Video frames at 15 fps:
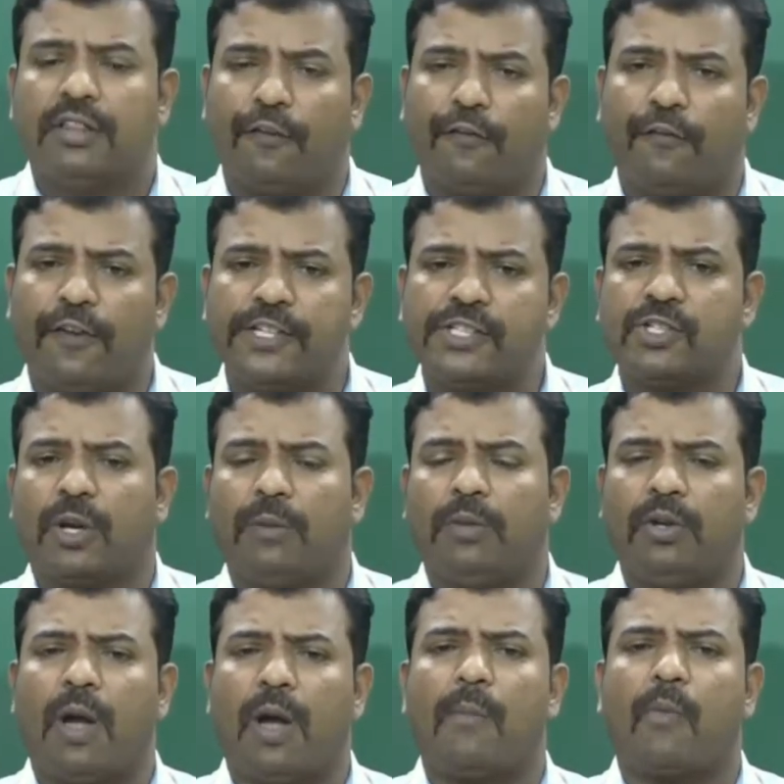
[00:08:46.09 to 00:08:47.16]
The first
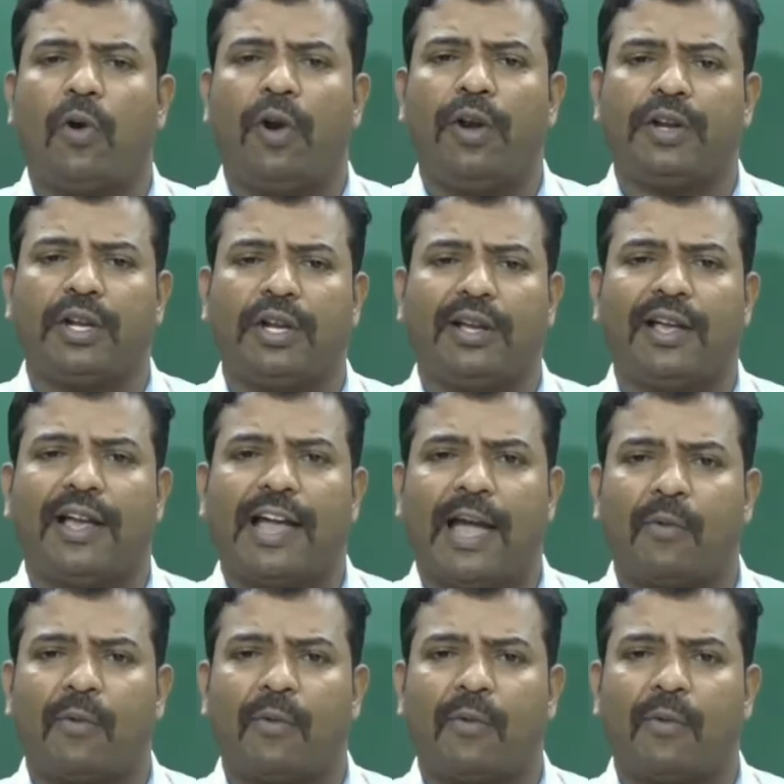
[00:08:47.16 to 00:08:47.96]
domino I am going to take,